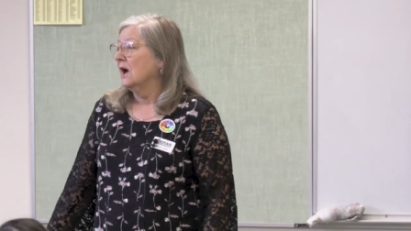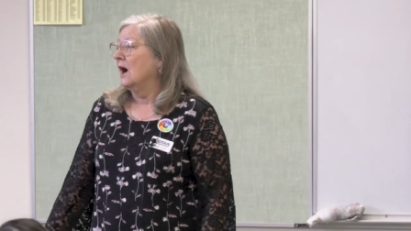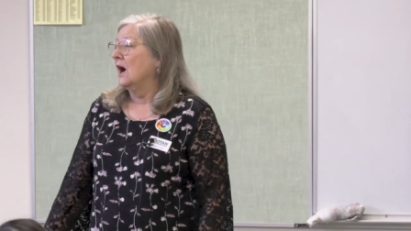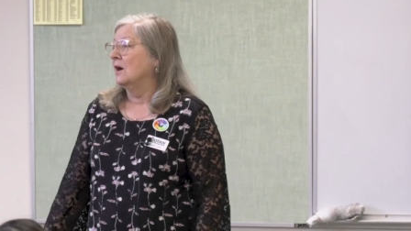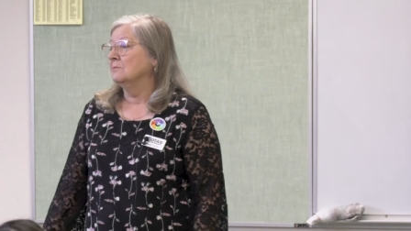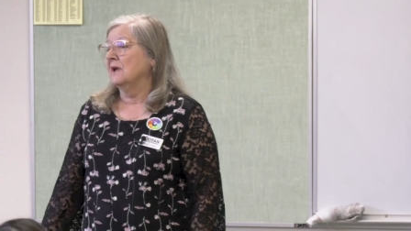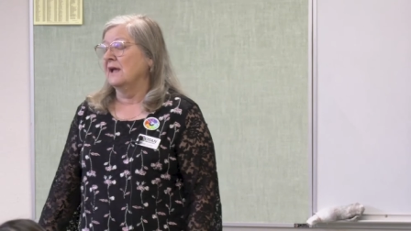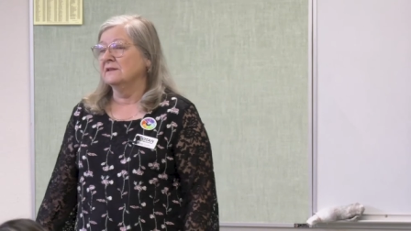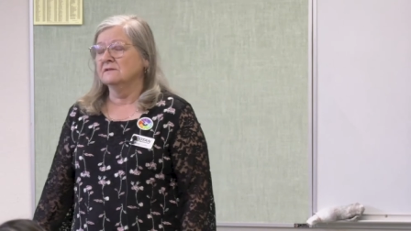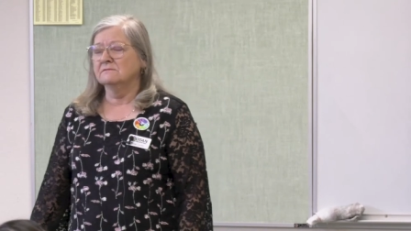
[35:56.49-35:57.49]
Um,
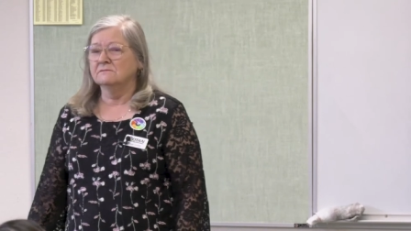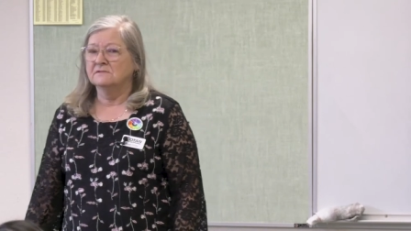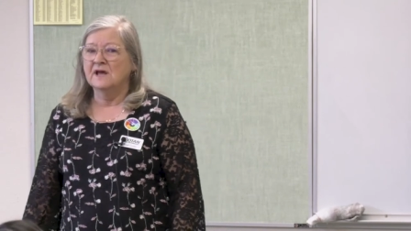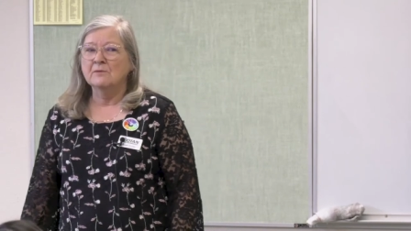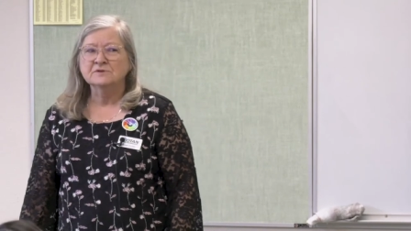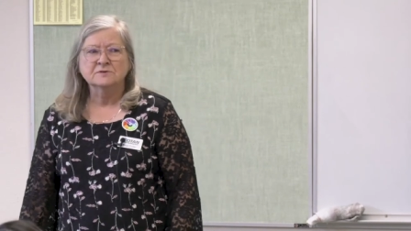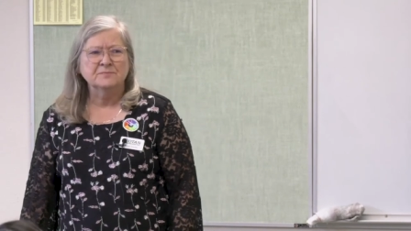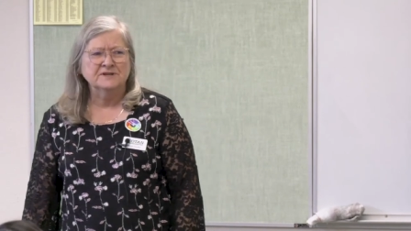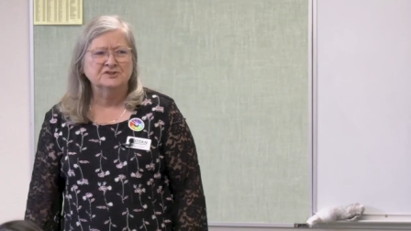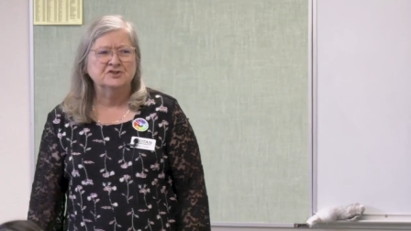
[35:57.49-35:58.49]
and that was a
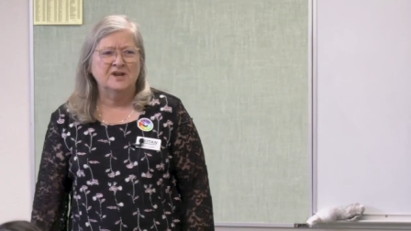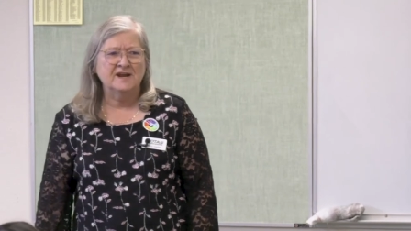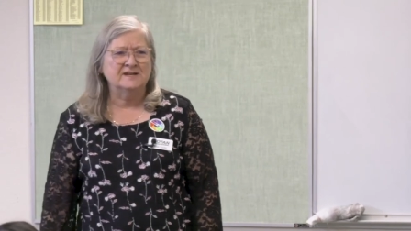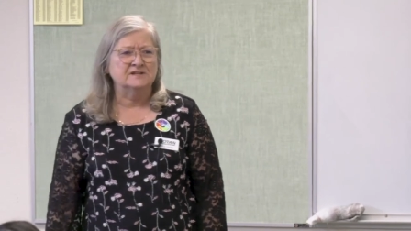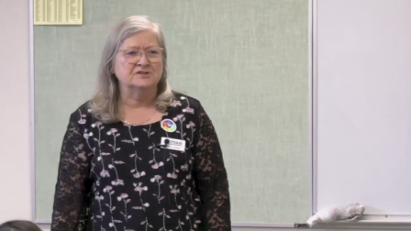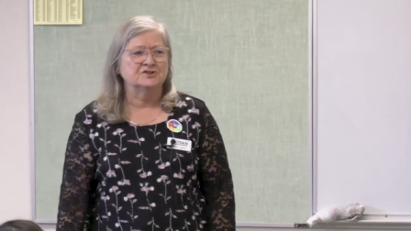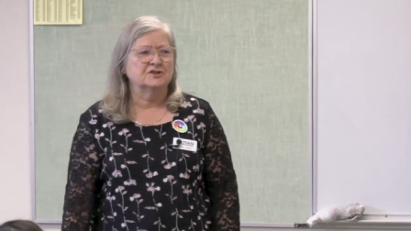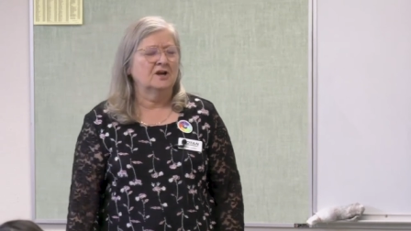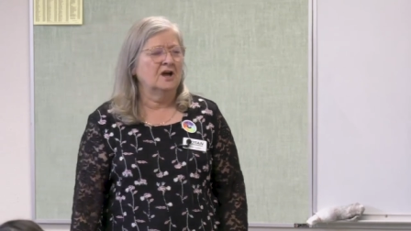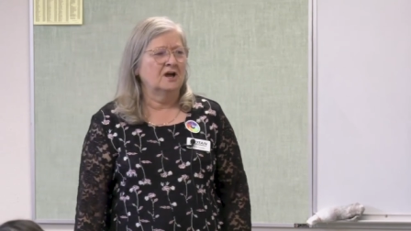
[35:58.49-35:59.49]
big change.
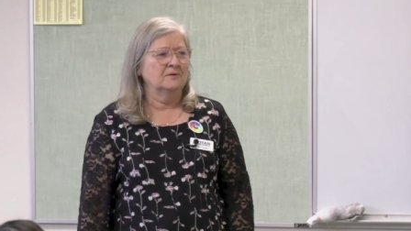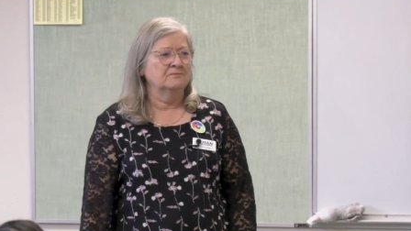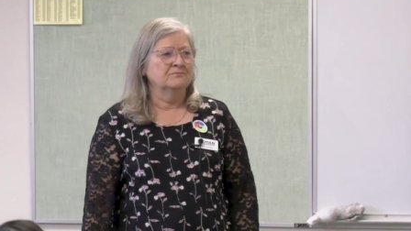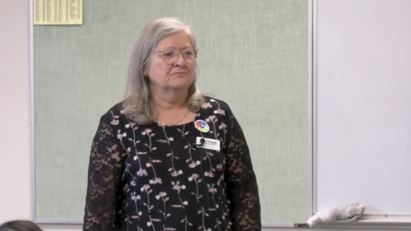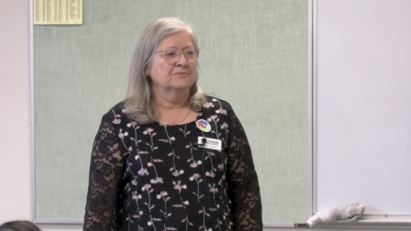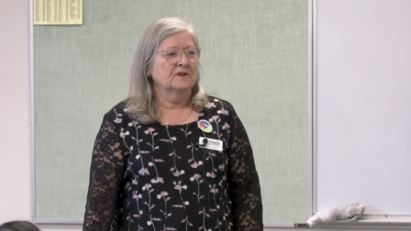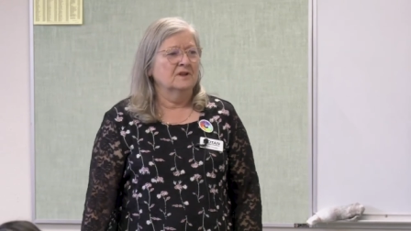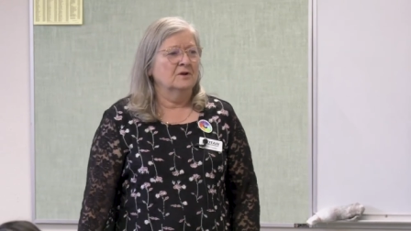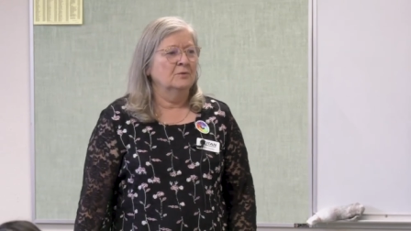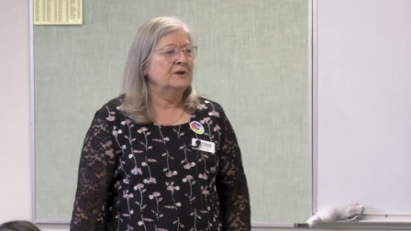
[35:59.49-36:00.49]
Um,
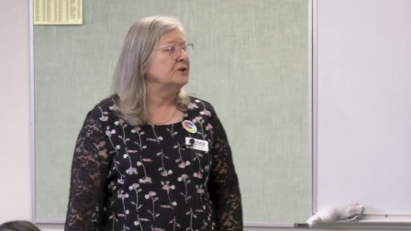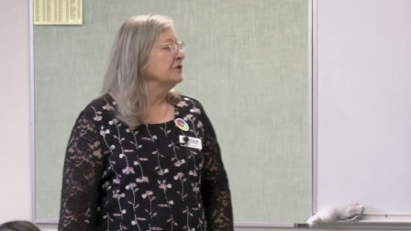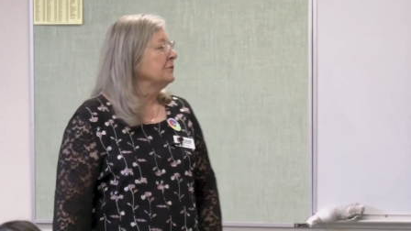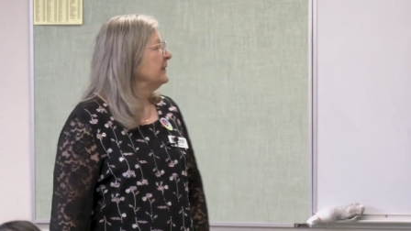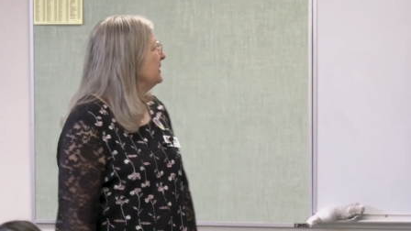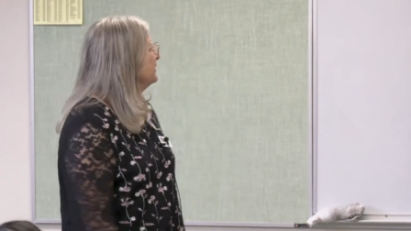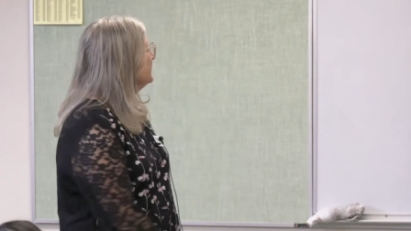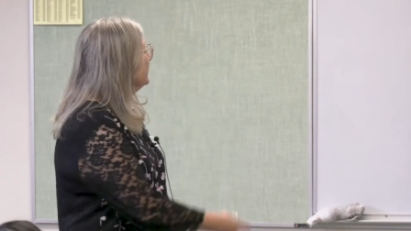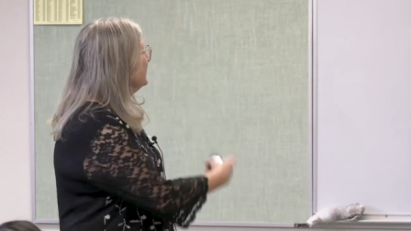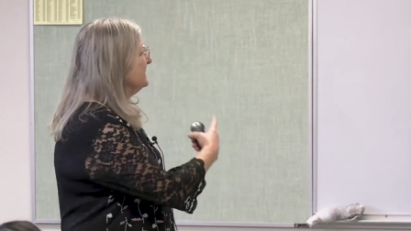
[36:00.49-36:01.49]
we, could, we
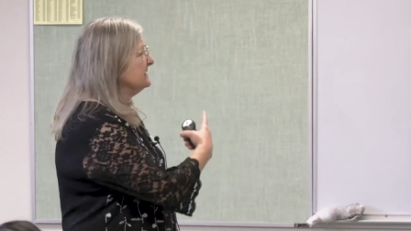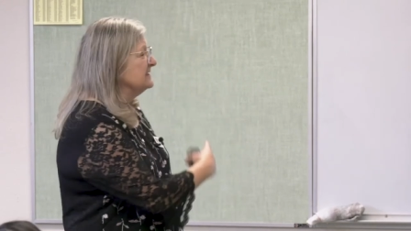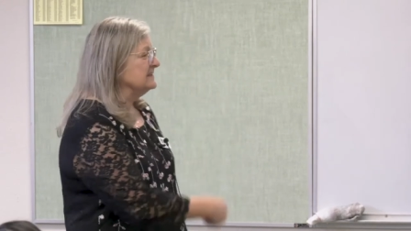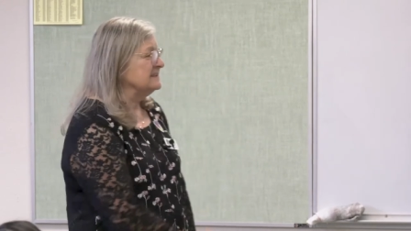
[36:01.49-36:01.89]
couldn't get into